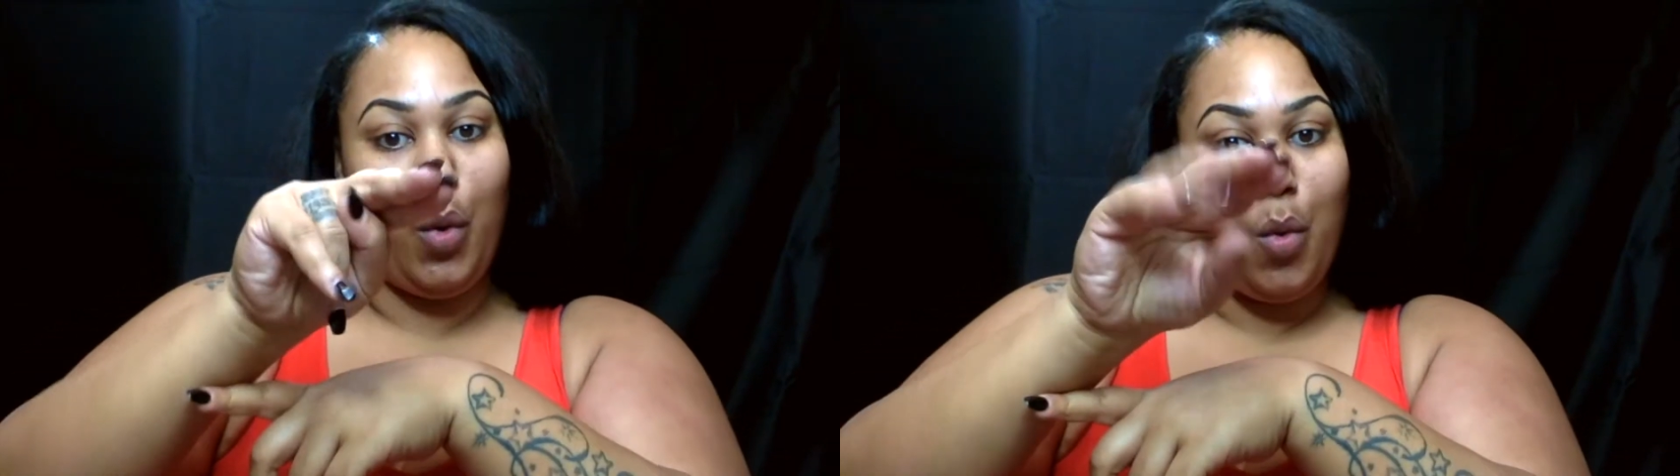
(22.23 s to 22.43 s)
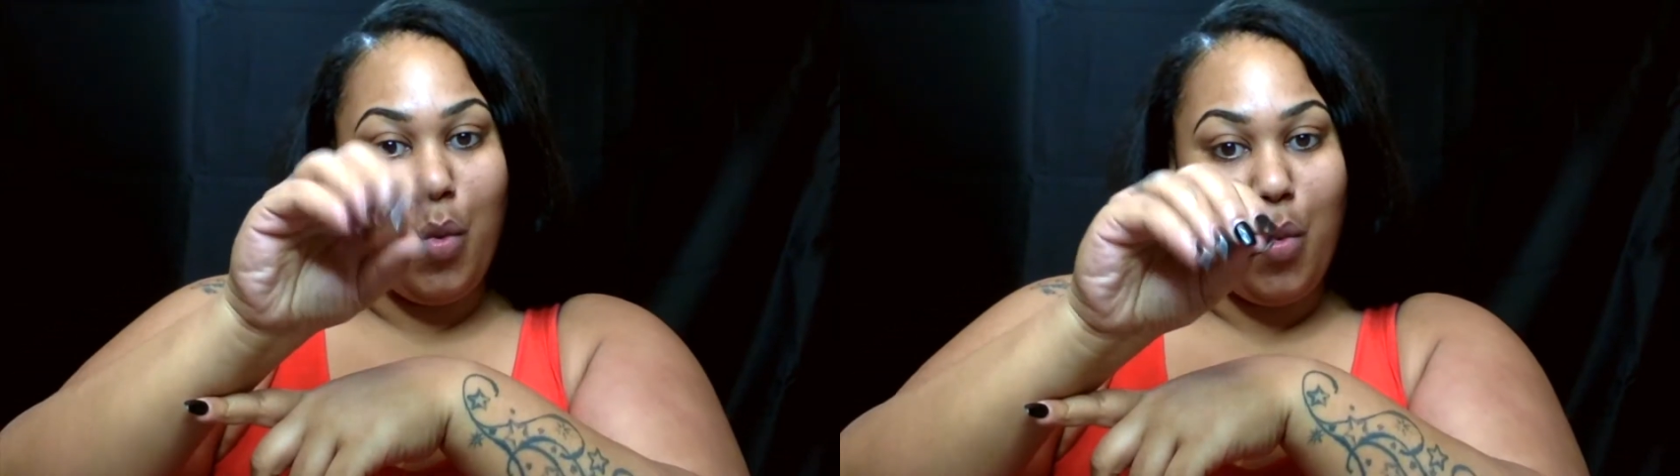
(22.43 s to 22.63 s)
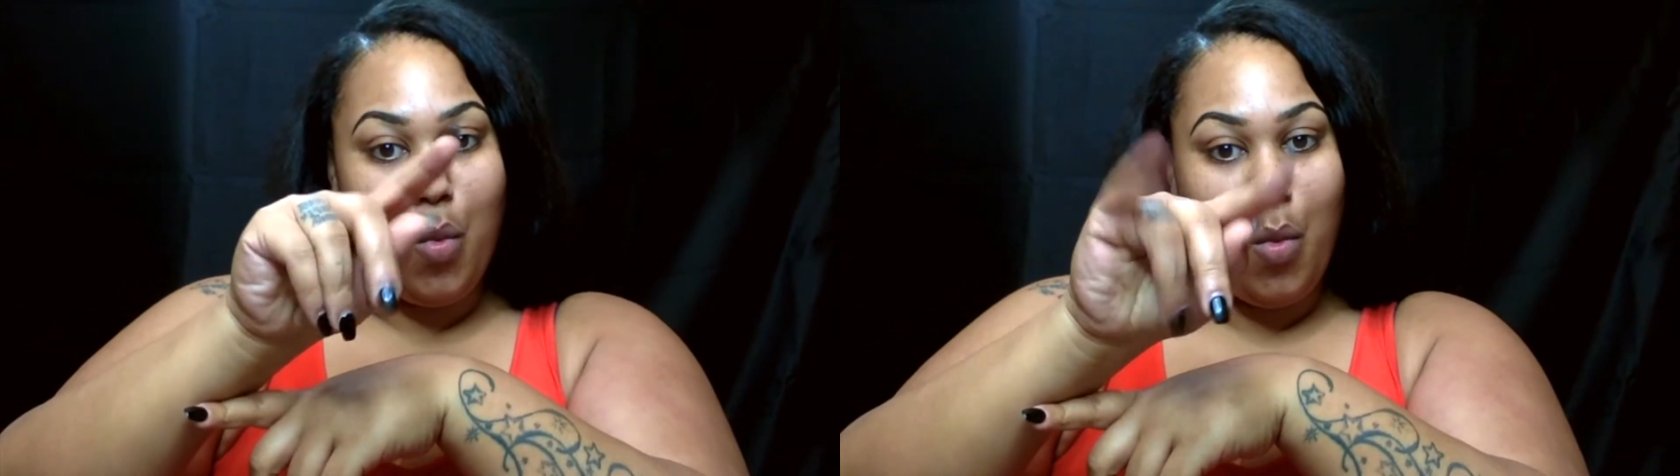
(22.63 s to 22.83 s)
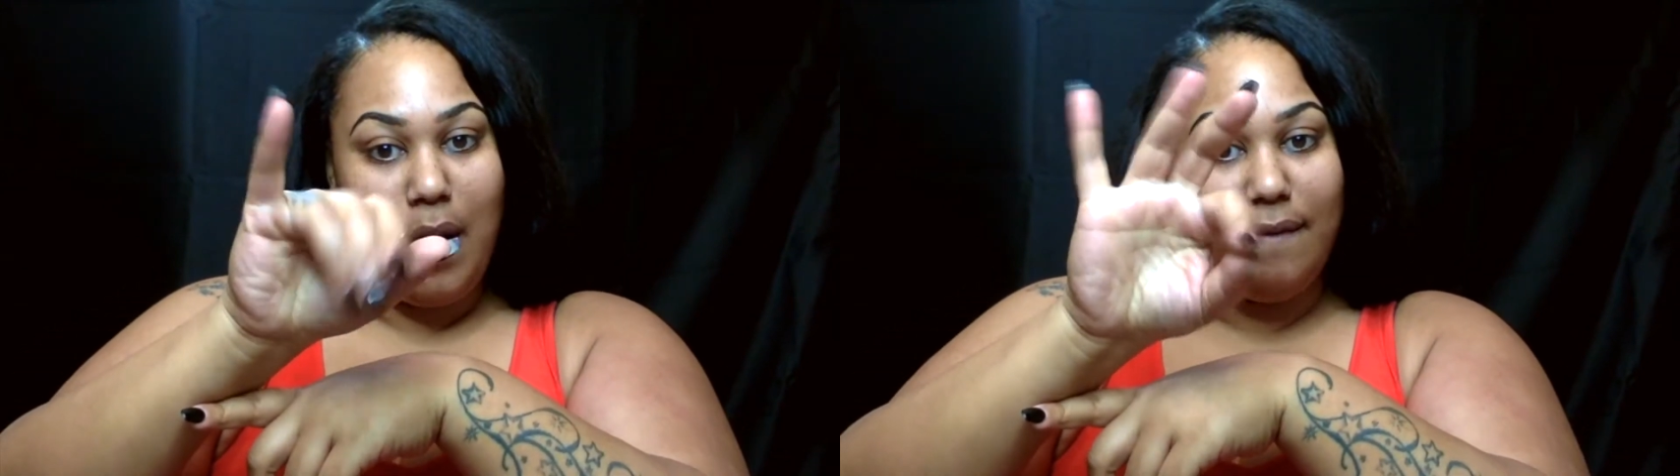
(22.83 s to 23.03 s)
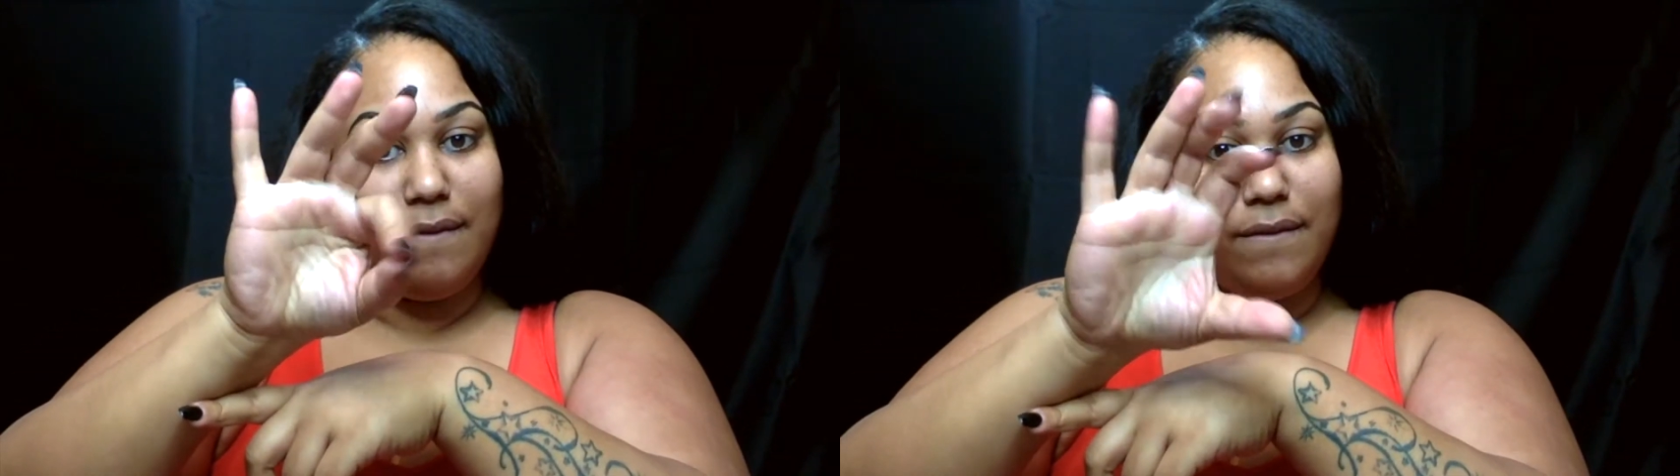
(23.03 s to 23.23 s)
turn on your
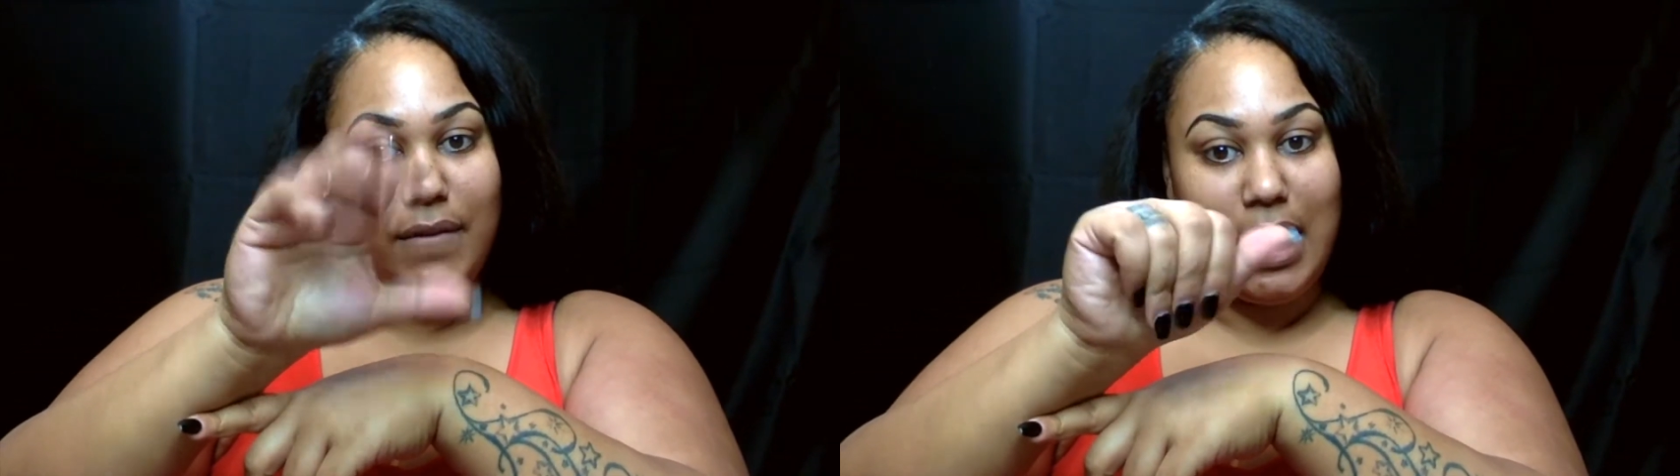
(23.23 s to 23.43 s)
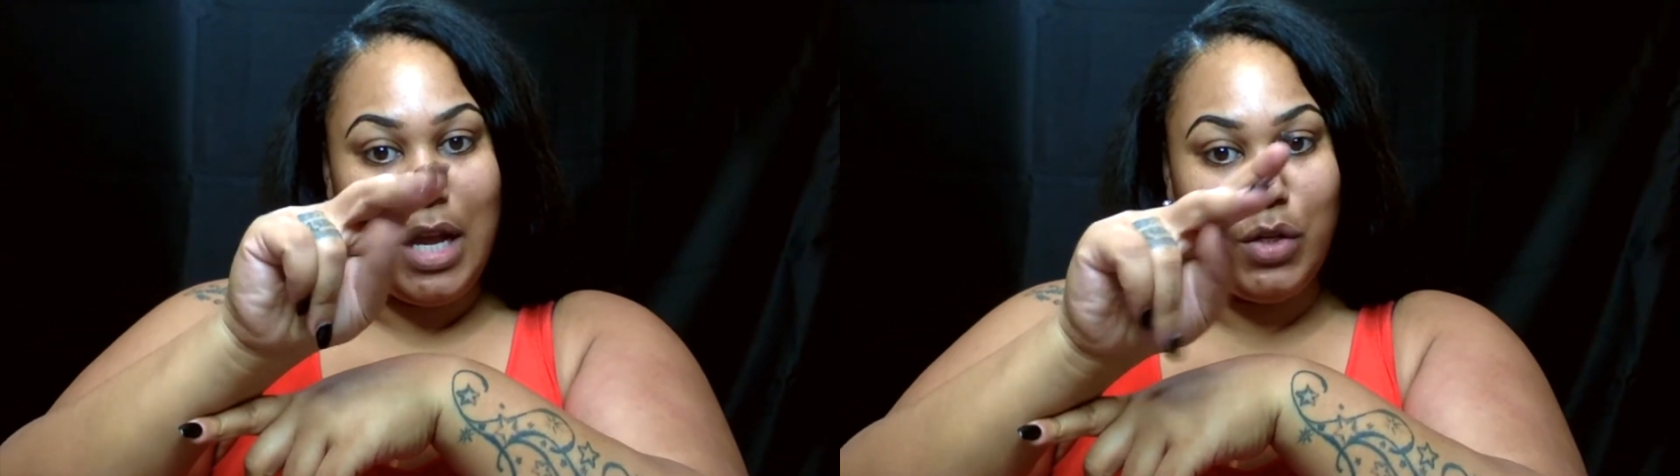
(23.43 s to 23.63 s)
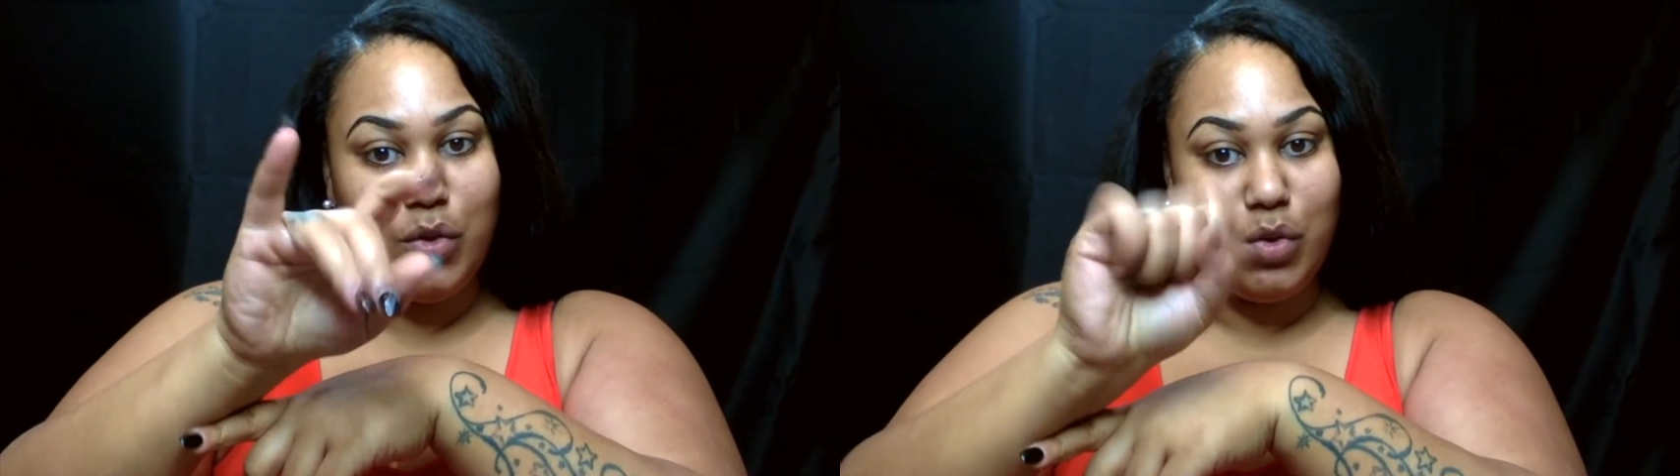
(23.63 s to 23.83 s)
notifications